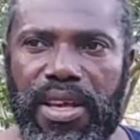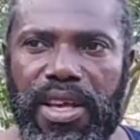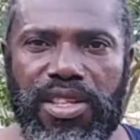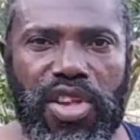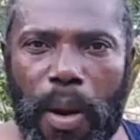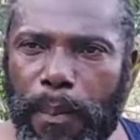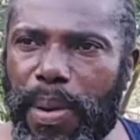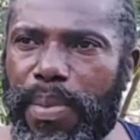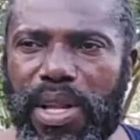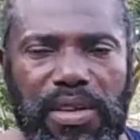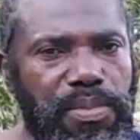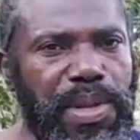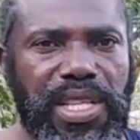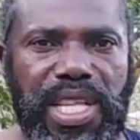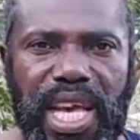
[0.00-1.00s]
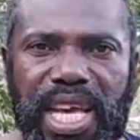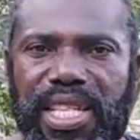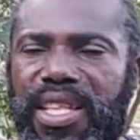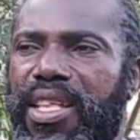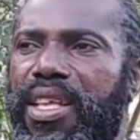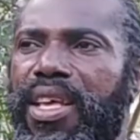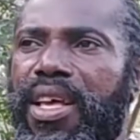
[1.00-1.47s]
Some people just be
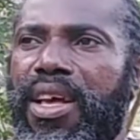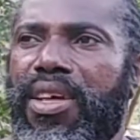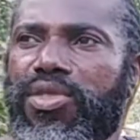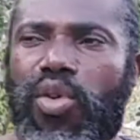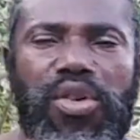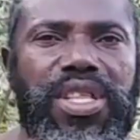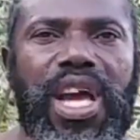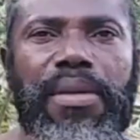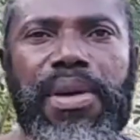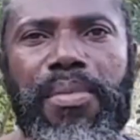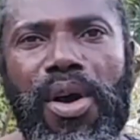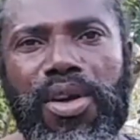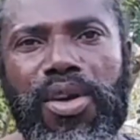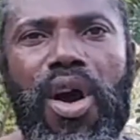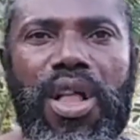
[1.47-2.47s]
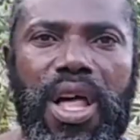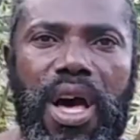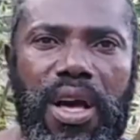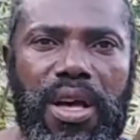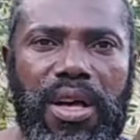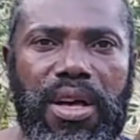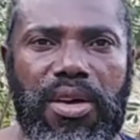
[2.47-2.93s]
saying, don't tell me about
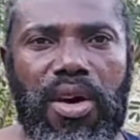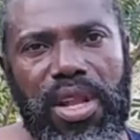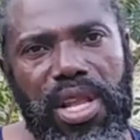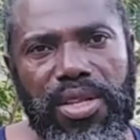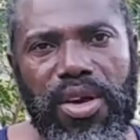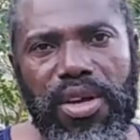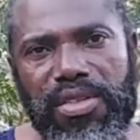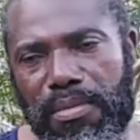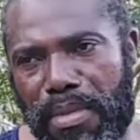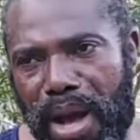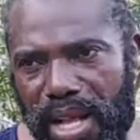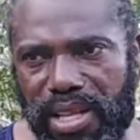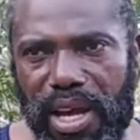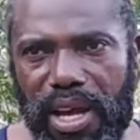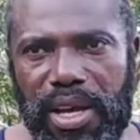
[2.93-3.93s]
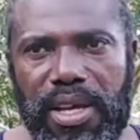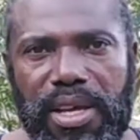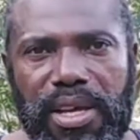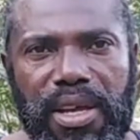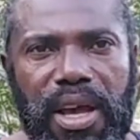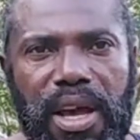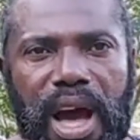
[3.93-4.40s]
color. Color doesn't matter.
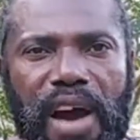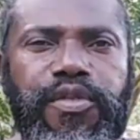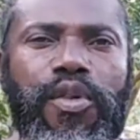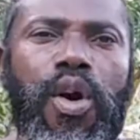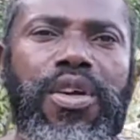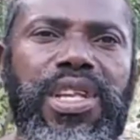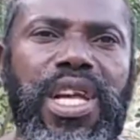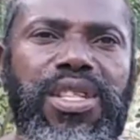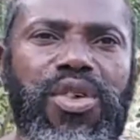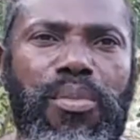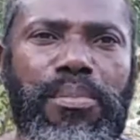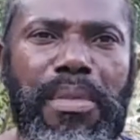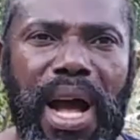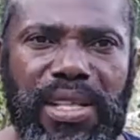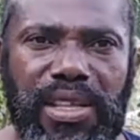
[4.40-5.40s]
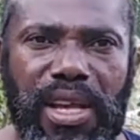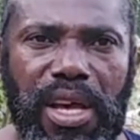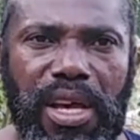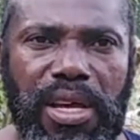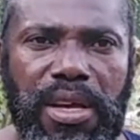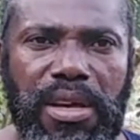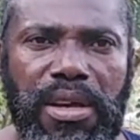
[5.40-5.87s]
Of course it do
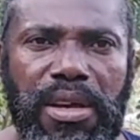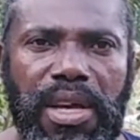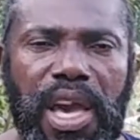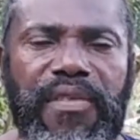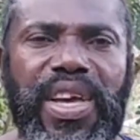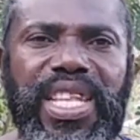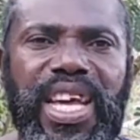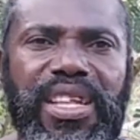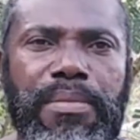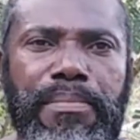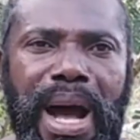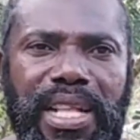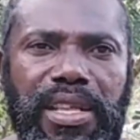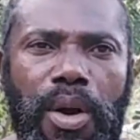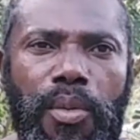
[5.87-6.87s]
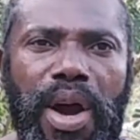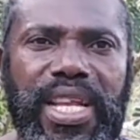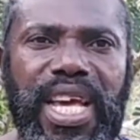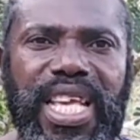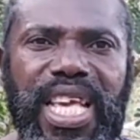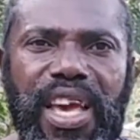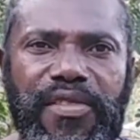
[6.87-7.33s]
matter. If it didn't matter, why
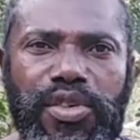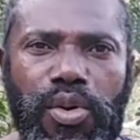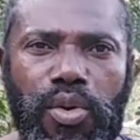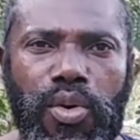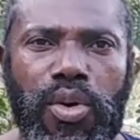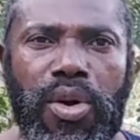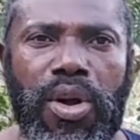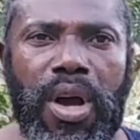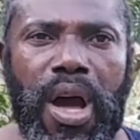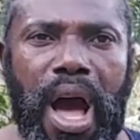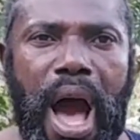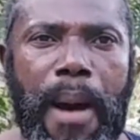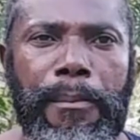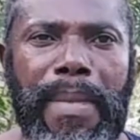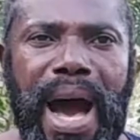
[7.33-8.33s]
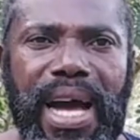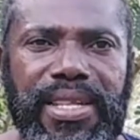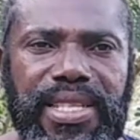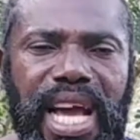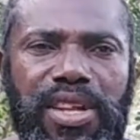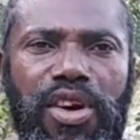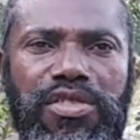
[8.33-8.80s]
they give you a man
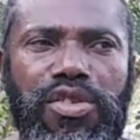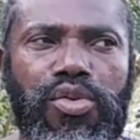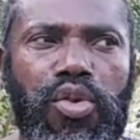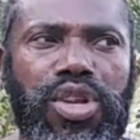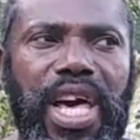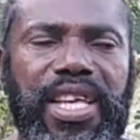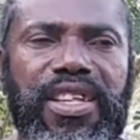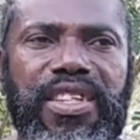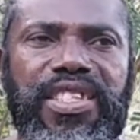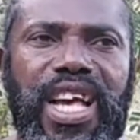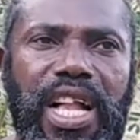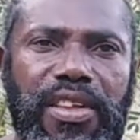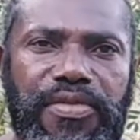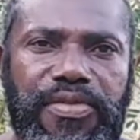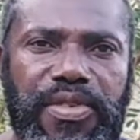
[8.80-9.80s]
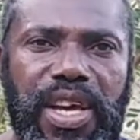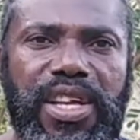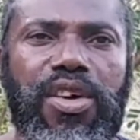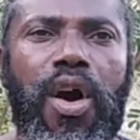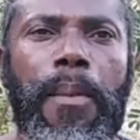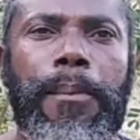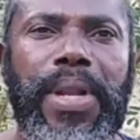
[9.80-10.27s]
that doesn't look like yourself in
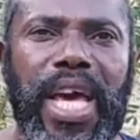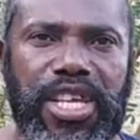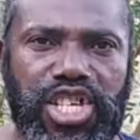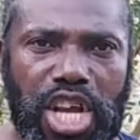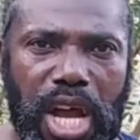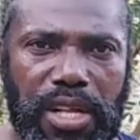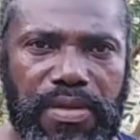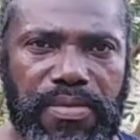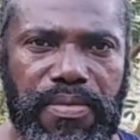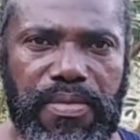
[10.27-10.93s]
complexion?